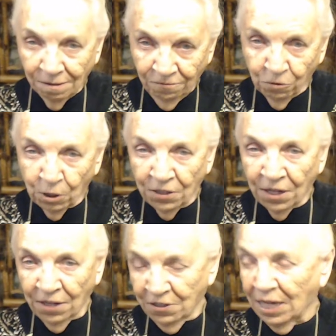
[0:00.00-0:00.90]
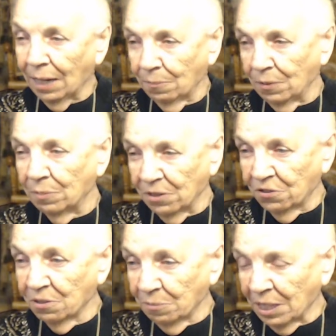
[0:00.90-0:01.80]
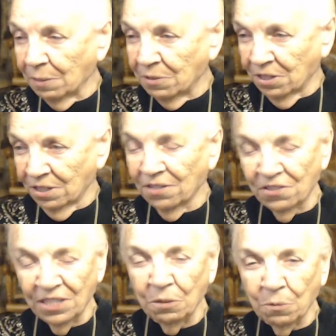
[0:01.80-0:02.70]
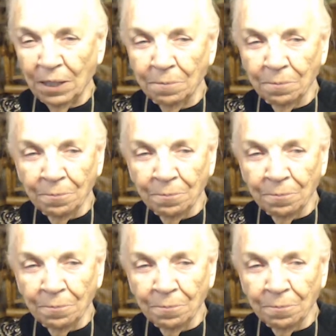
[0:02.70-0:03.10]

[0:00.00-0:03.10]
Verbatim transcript: for it not to happen, but sometimes it does anyway,